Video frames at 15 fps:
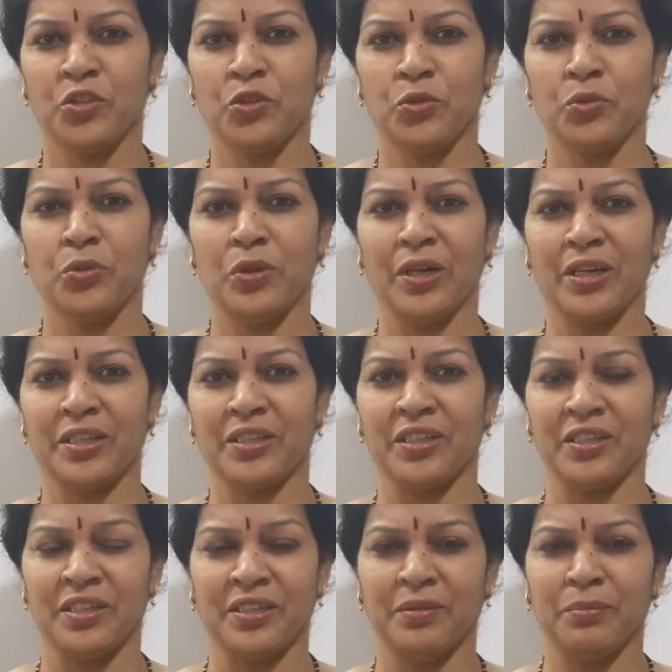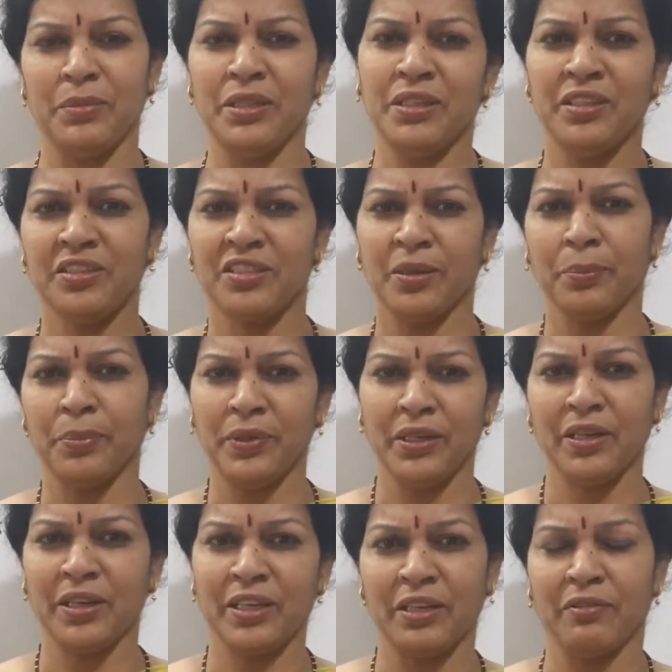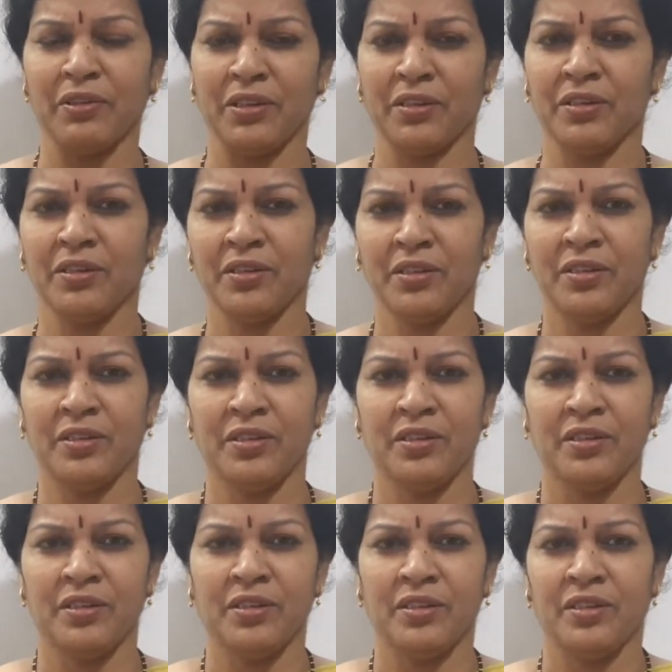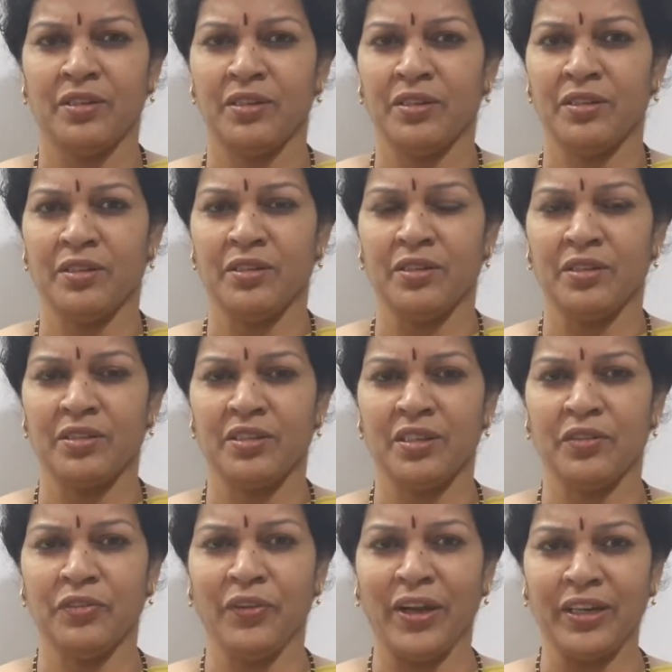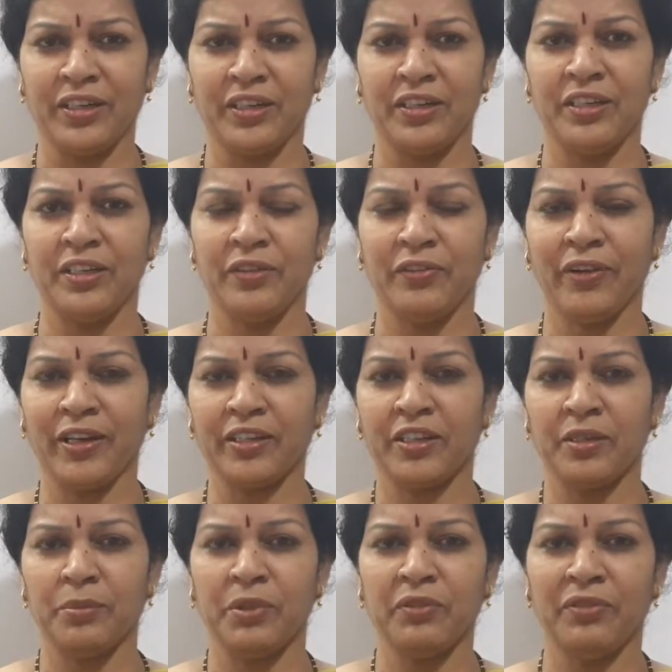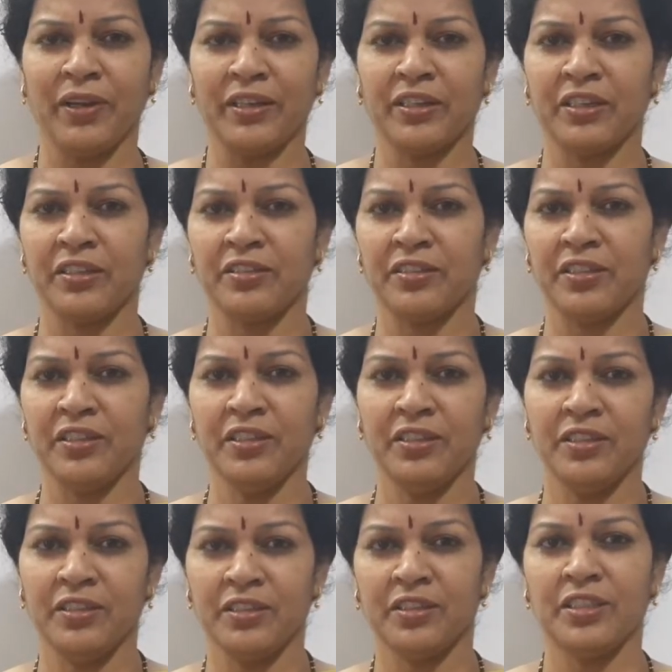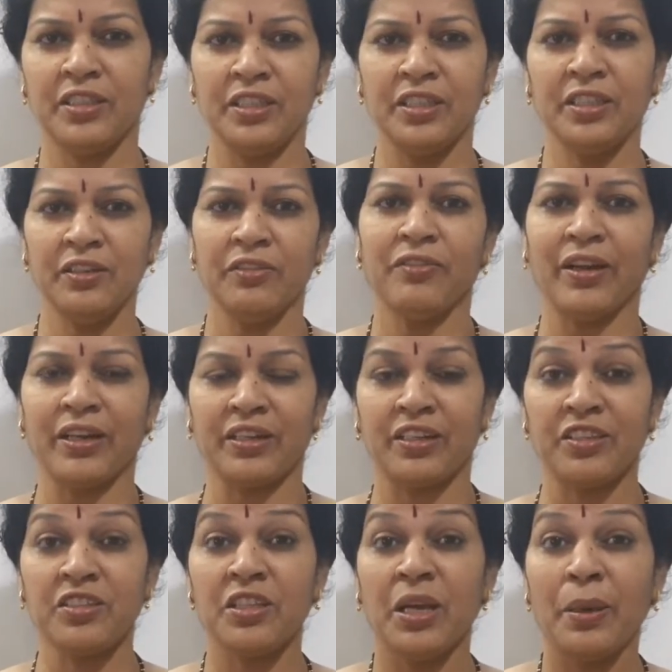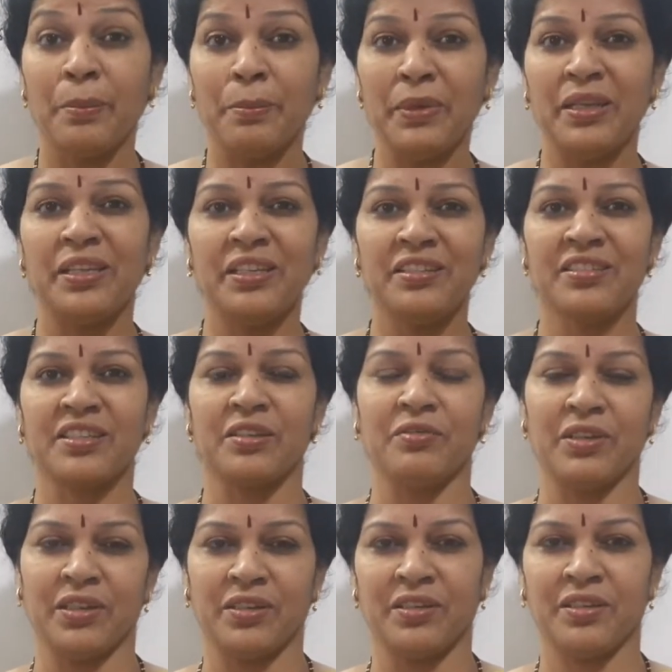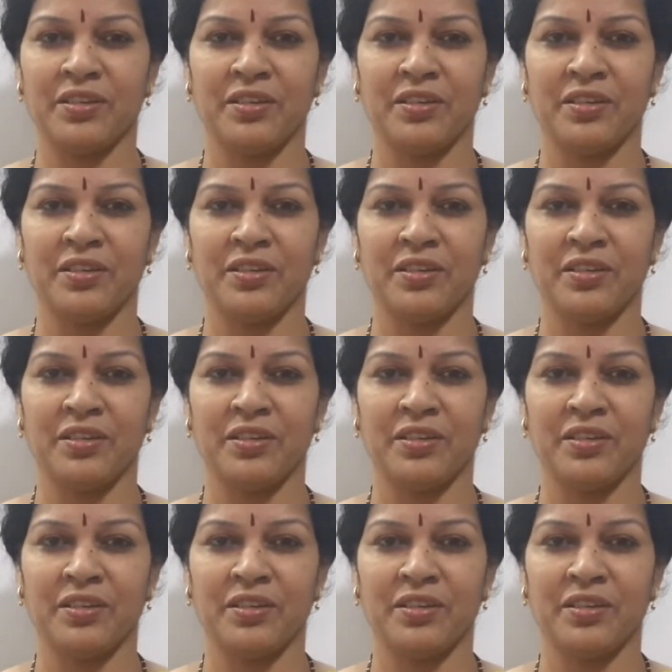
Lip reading: Two or three, mean is separately given. Say factory A, factory B, factory C, three factories, mean is given.